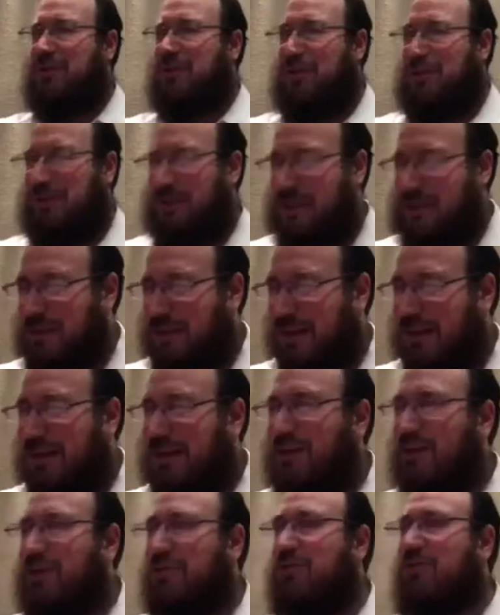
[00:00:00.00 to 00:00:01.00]
We explained that
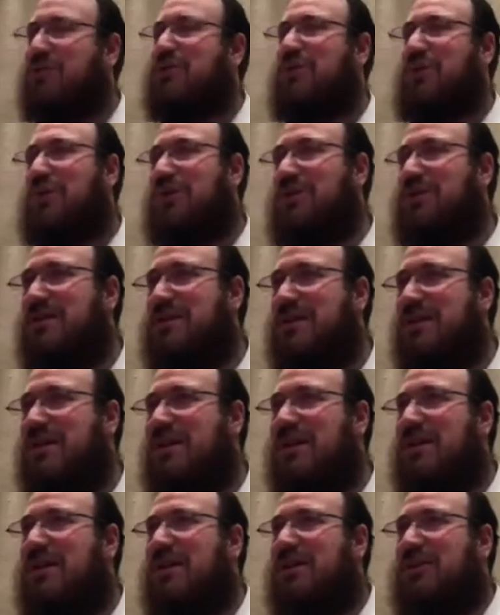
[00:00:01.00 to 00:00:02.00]
there are two souls,
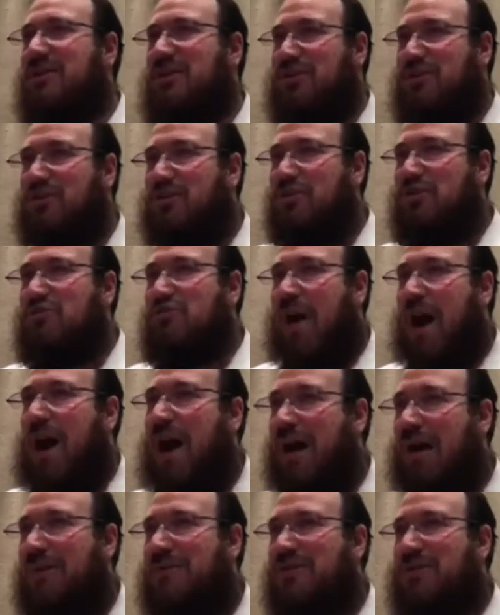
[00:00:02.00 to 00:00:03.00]
there are two
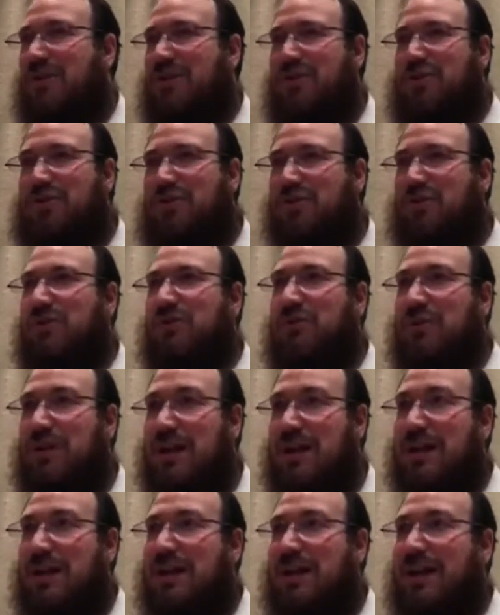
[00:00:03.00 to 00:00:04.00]
drives, there are two
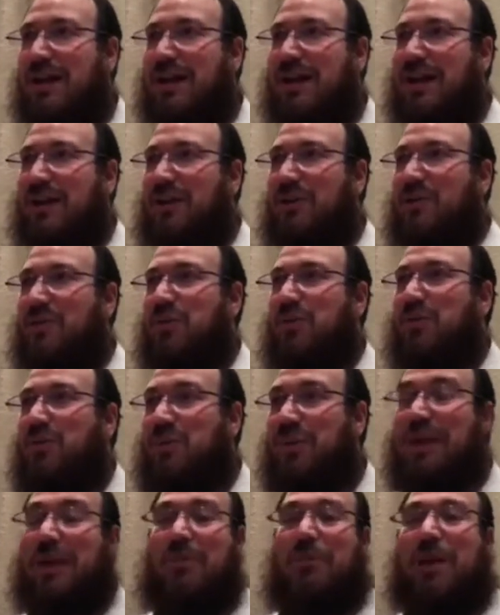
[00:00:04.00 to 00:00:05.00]

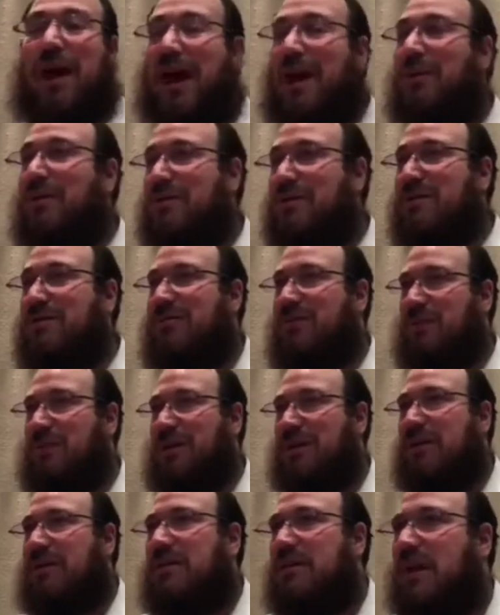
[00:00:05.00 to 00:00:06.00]
willpowers, if you
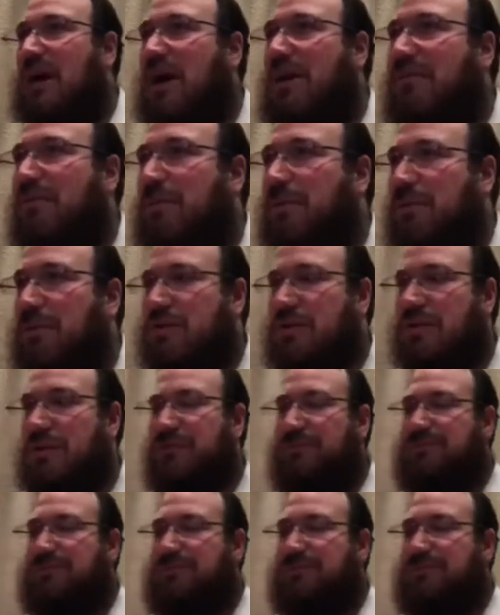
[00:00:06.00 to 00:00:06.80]
will, of a person.